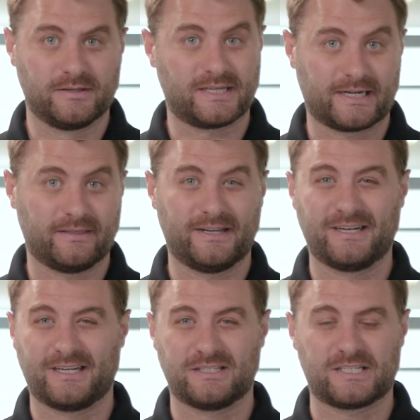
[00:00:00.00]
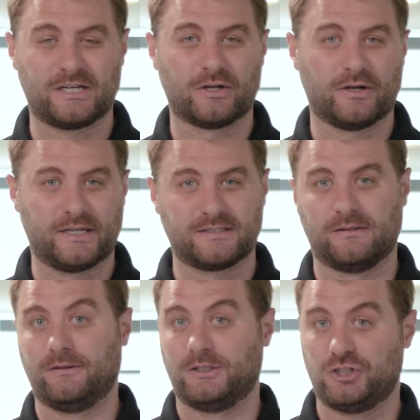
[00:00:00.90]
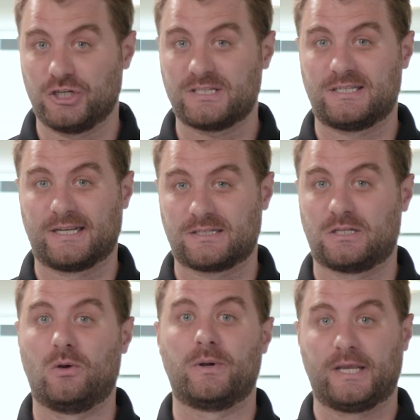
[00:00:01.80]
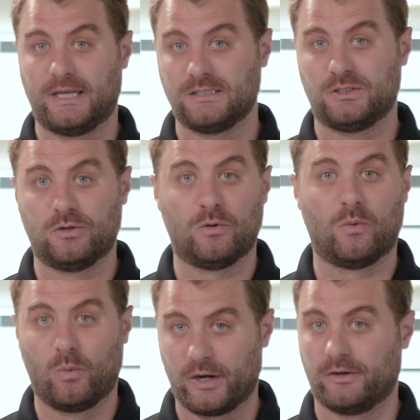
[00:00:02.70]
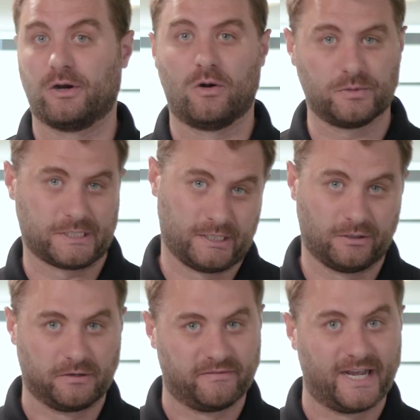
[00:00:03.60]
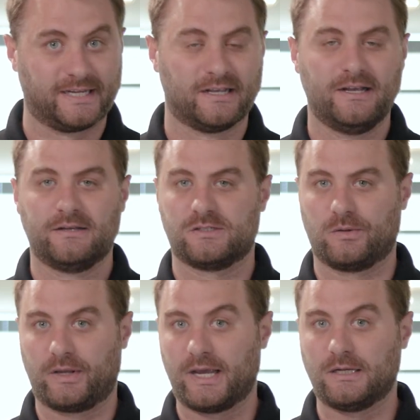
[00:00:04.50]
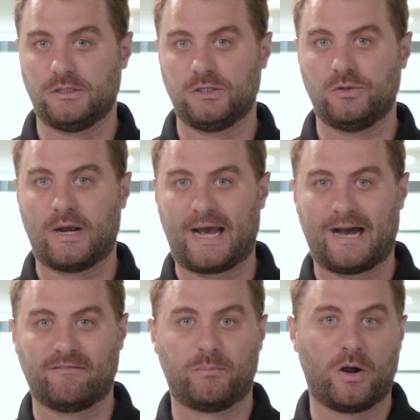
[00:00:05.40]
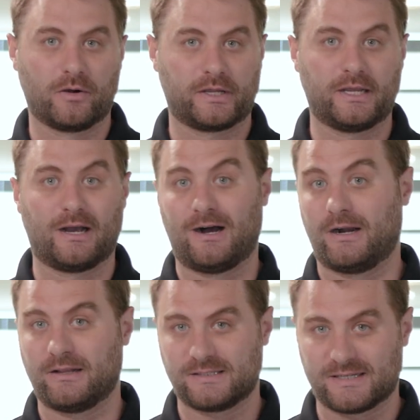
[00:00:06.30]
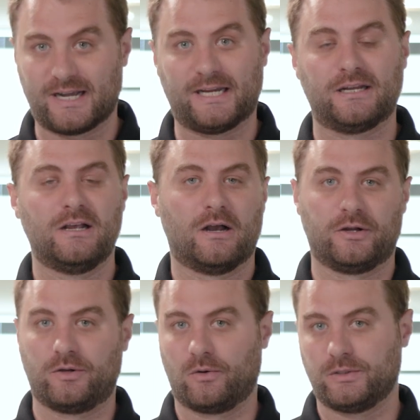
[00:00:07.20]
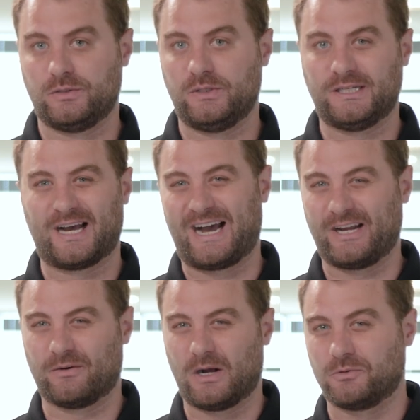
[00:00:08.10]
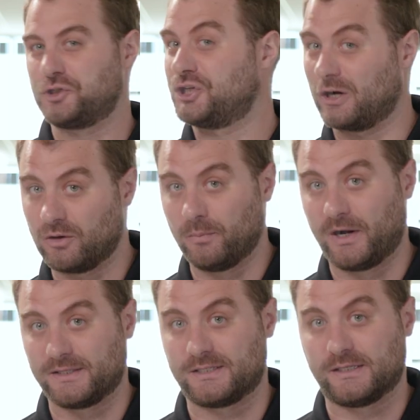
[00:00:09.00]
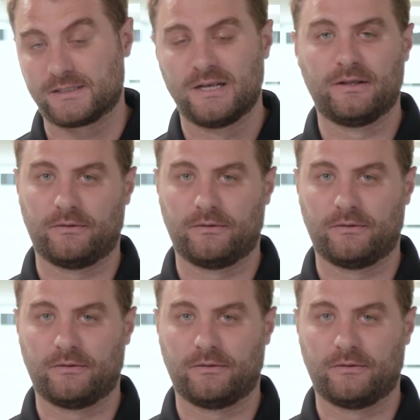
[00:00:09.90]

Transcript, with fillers: The second thing to consider is logistics going into where you're hosting your event. So again, do you have parking on site? Are you going to need to hire out shuttle buses?